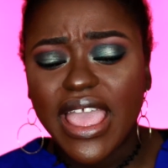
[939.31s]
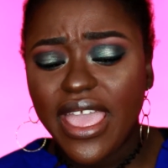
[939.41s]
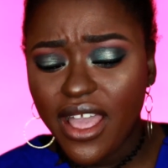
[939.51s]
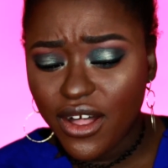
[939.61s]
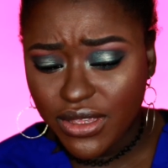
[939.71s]

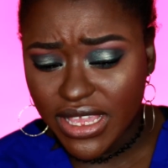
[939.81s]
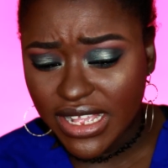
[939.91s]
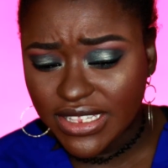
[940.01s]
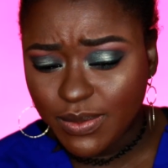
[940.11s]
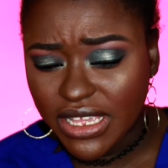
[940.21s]
Hell
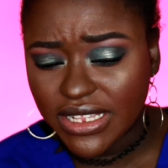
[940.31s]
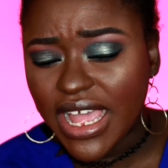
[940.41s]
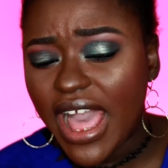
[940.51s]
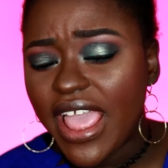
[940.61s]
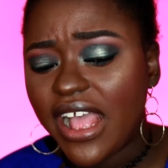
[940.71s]
yes, because
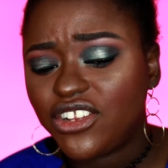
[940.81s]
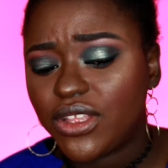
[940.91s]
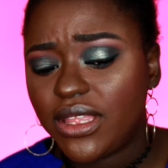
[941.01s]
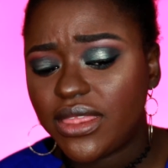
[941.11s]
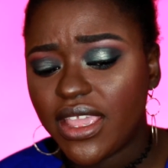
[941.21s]
I
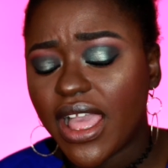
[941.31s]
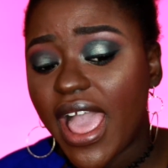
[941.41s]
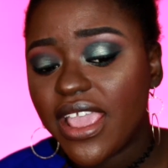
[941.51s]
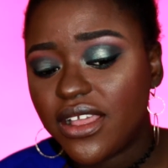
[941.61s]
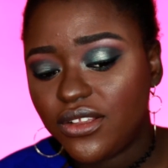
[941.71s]
actually think
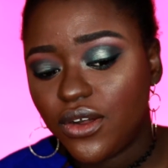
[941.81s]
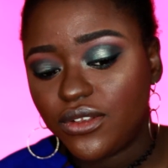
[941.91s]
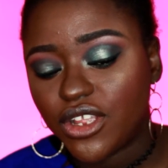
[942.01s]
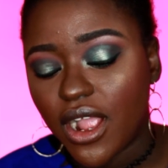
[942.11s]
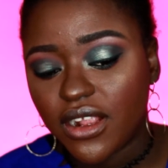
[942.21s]
I could
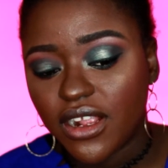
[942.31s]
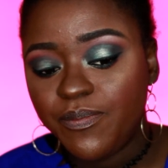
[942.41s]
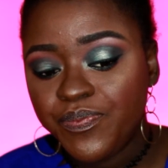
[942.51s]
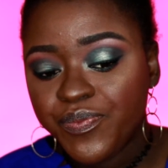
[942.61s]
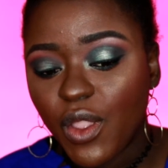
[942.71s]
go
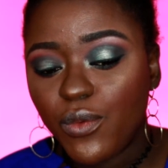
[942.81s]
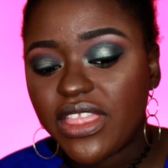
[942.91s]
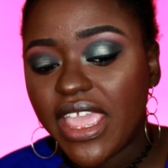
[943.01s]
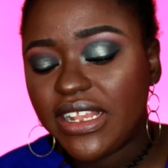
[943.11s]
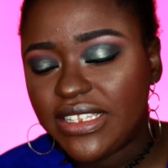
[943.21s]
darker
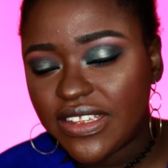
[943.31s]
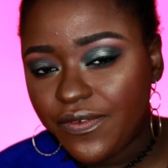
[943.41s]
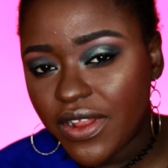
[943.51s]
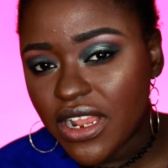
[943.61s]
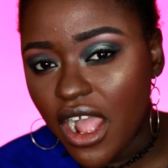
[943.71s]
with a
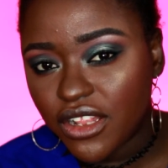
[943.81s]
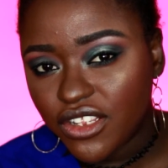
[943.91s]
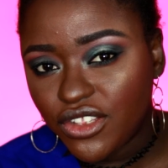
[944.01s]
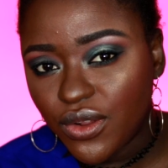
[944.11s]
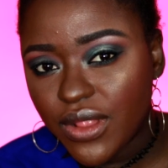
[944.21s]
different
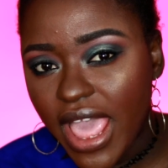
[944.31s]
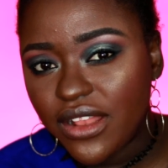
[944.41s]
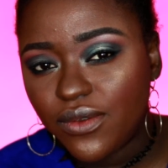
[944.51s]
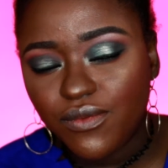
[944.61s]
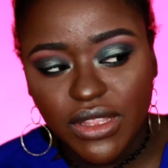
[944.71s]
undertone. I
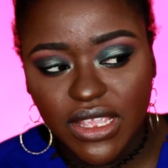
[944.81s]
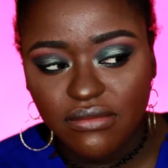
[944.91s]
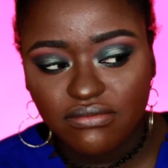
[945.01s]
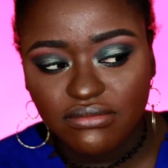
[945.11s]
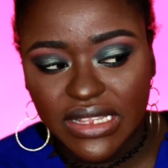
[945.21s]
don't
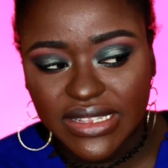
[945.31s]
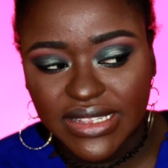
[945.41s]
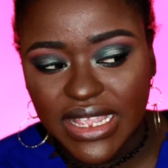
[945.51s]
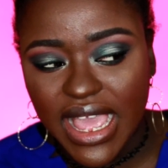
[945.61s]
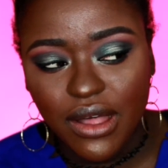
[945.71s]
really
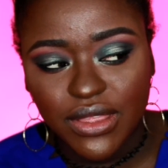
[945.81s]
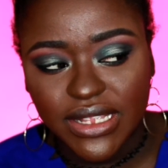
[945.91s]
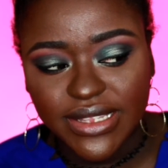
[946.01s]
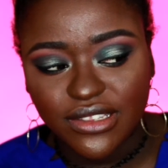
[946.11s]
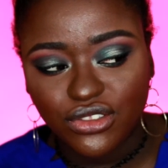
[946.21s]
see how
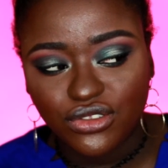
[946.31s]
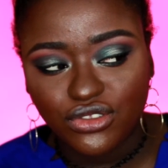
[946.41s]
this is